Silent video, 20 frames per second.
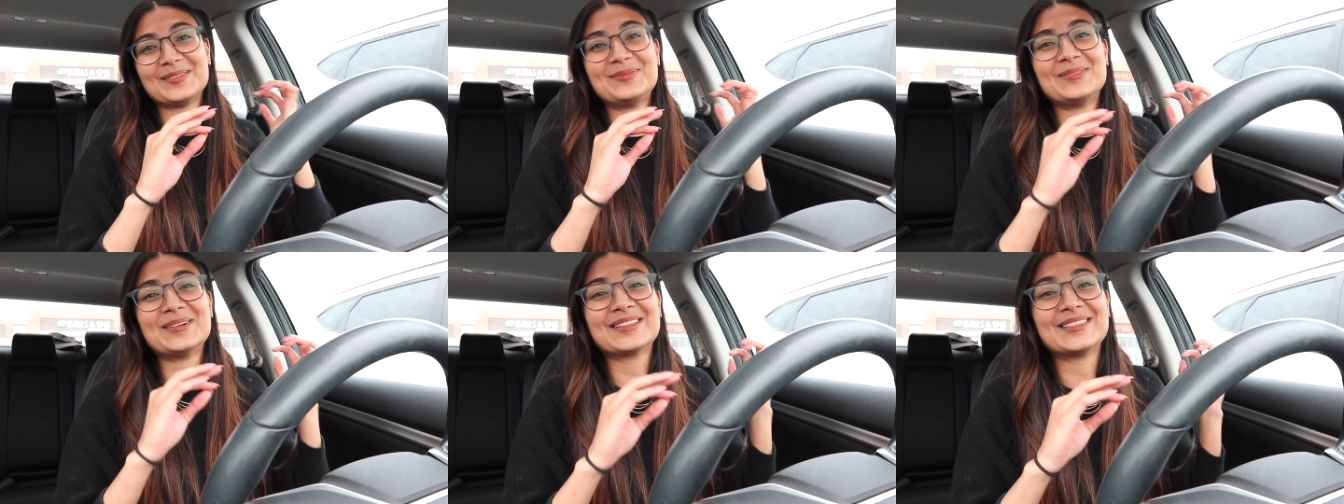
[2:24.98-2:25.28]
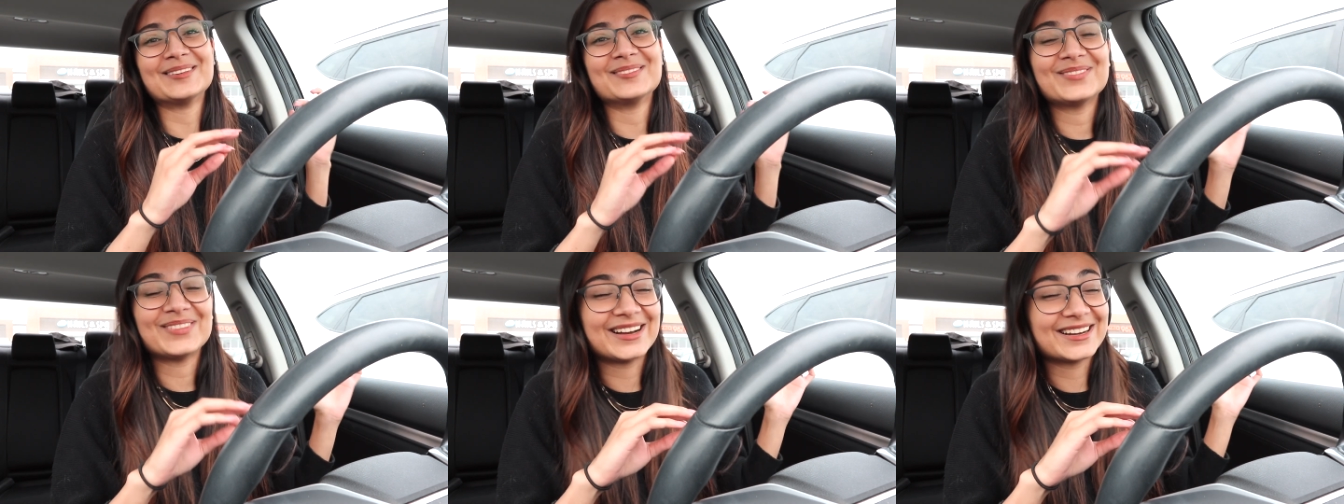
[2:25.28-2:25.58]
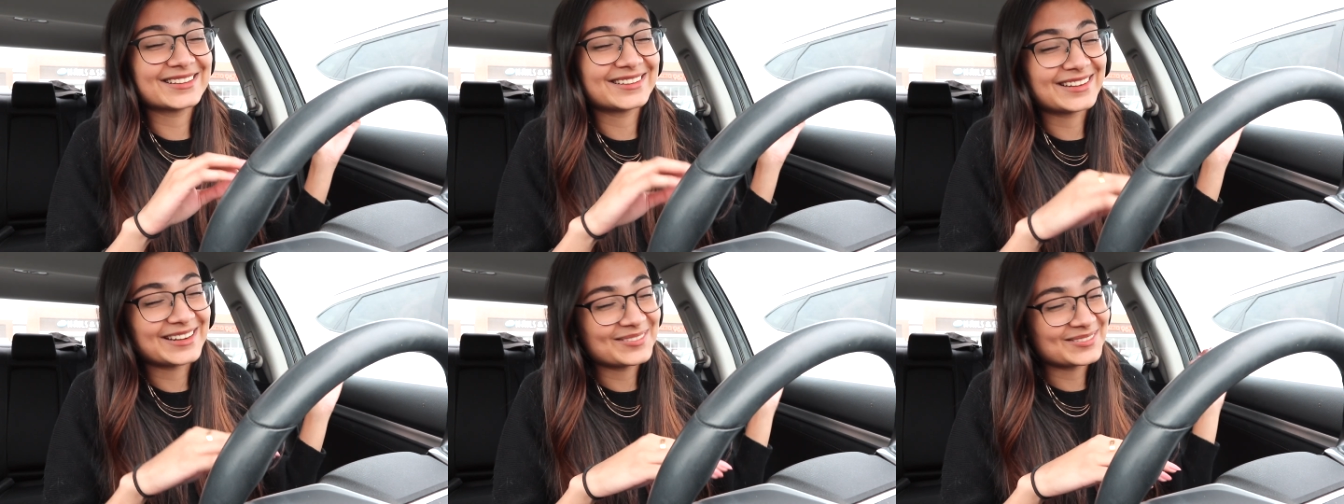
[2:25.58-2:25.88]
with the
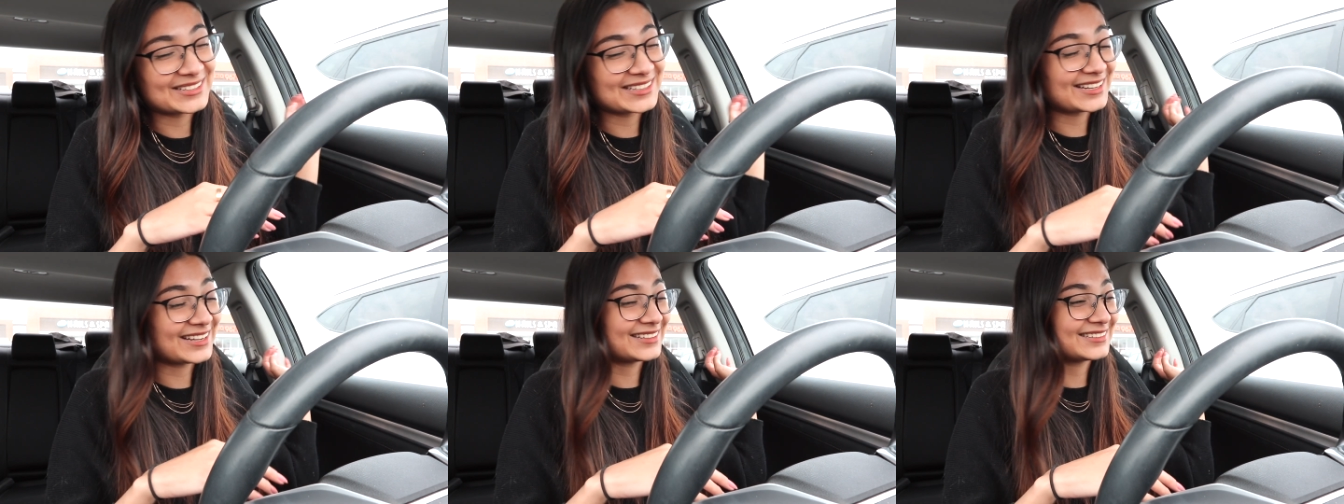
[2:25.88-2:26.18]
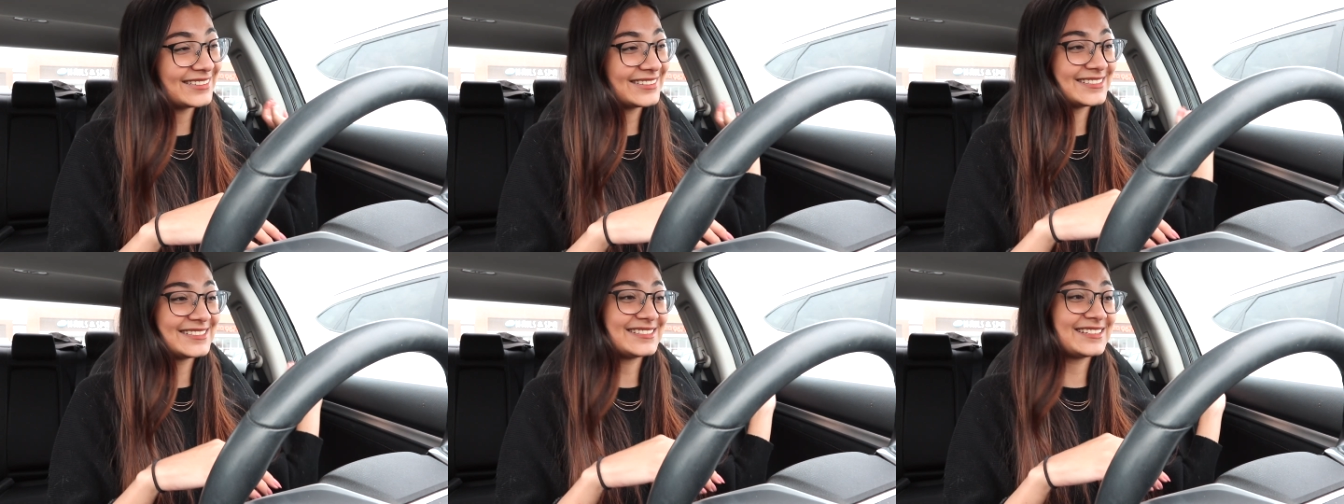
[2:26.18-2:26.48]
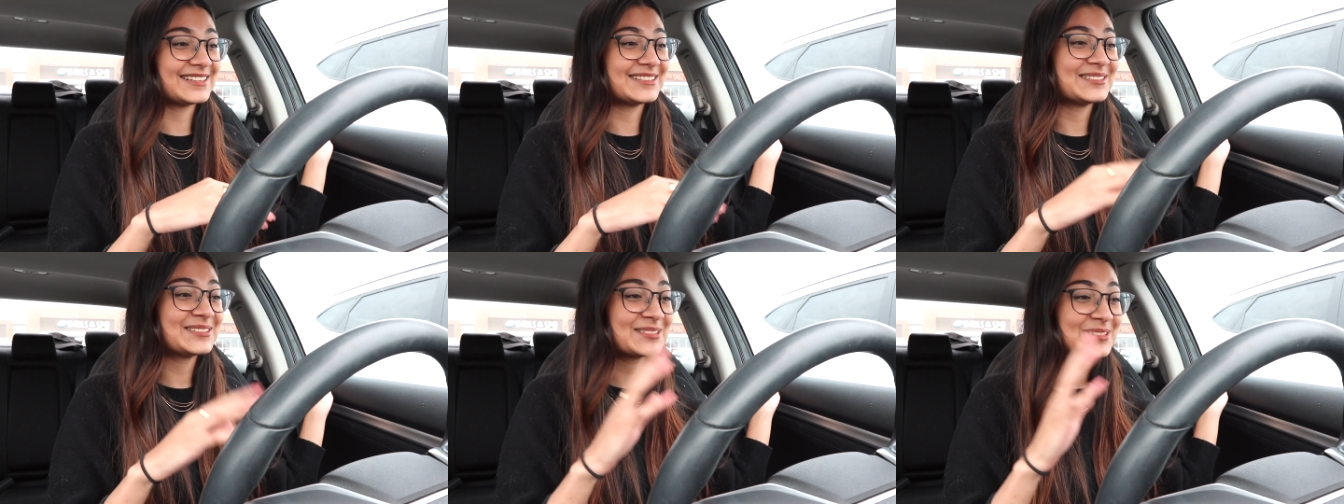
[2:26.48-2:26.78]
fact that I have to get this
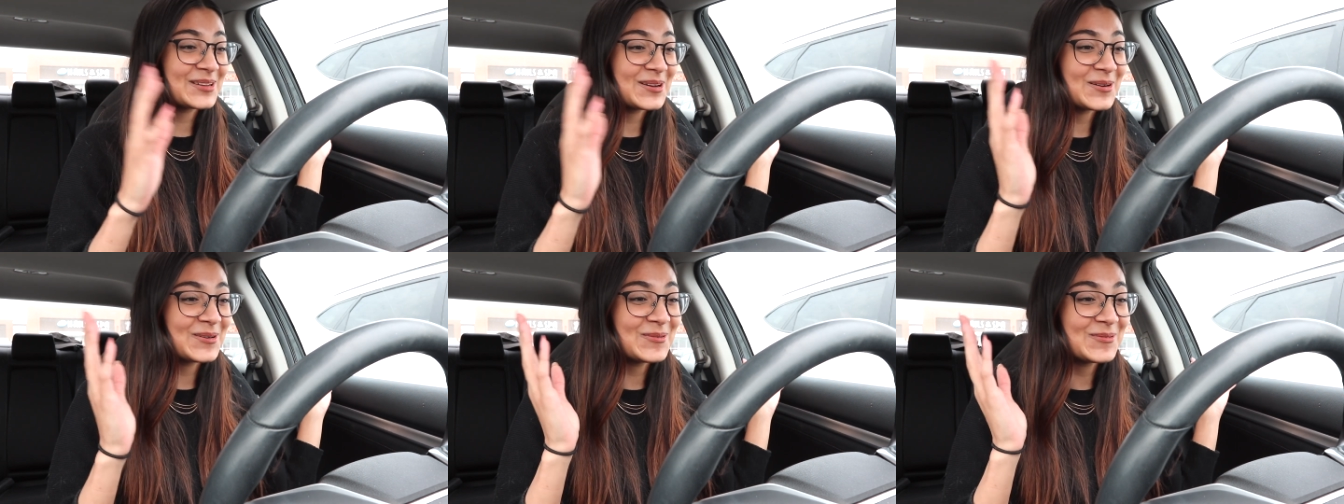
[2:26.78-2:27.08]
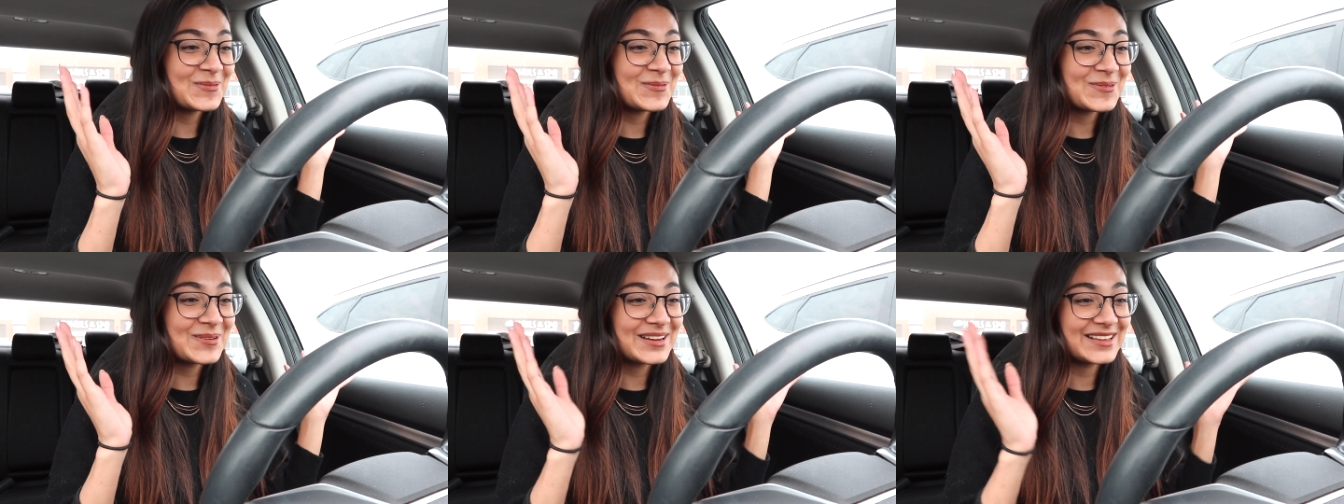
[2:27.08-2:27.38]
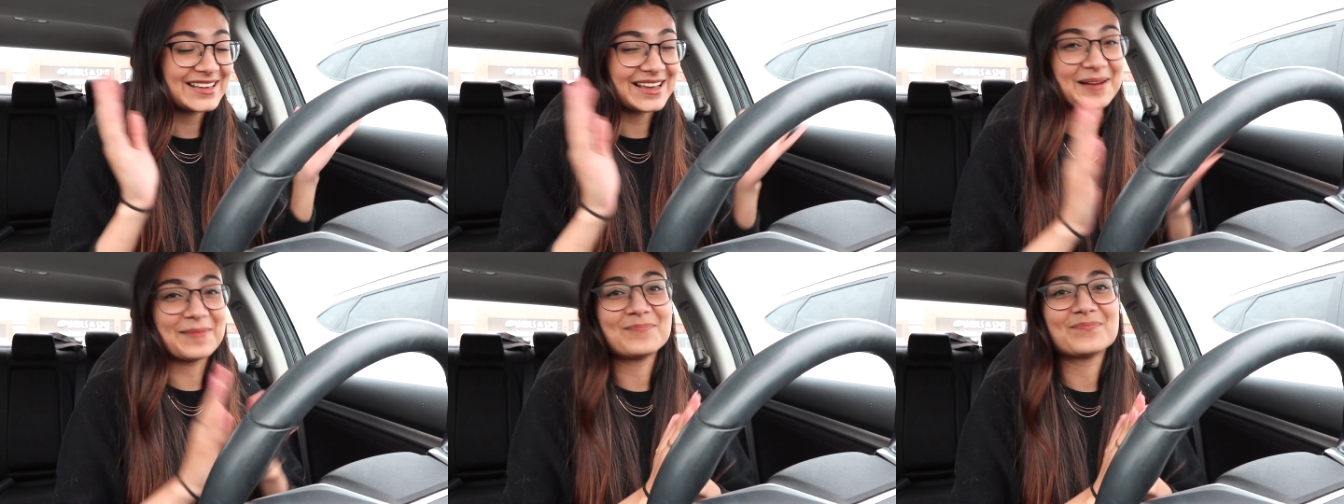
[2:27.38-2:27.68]
done so
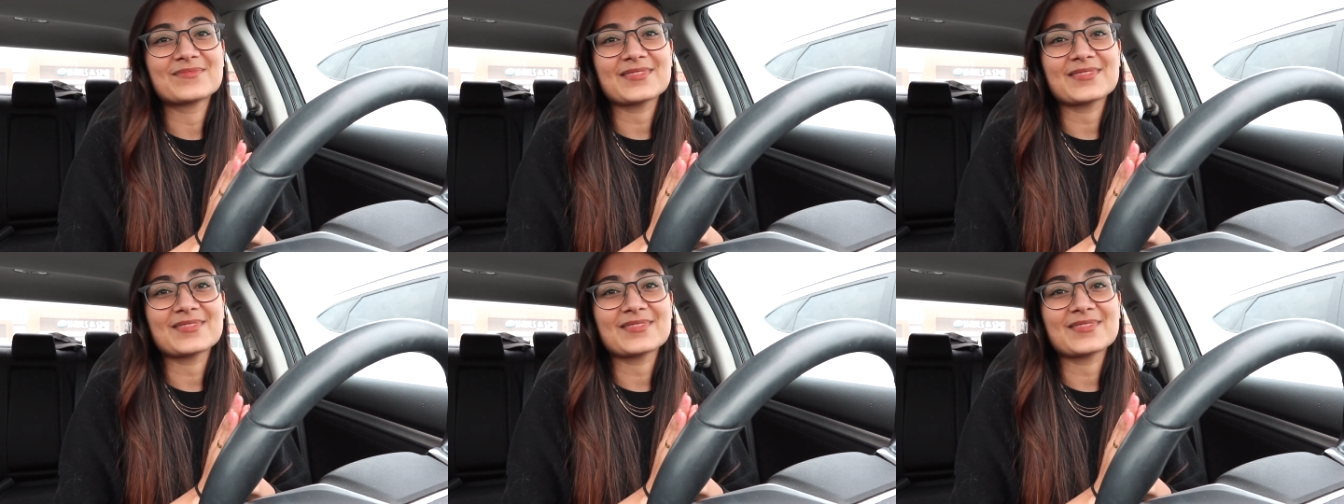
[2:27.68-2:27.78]
yeah